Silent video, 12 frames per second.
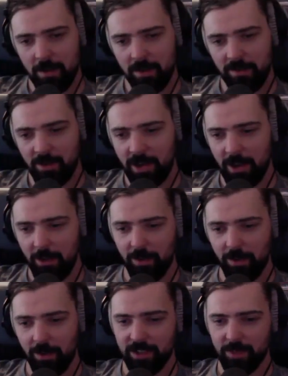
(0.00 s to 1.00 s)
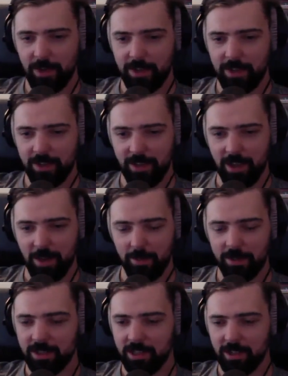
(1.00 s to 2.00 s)
It's funny. I would have expected the
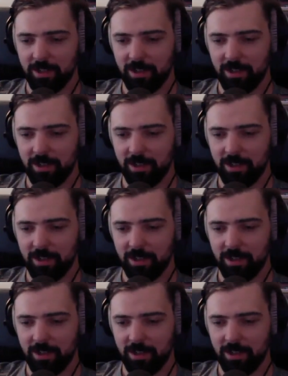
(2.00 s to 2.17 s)
opposite.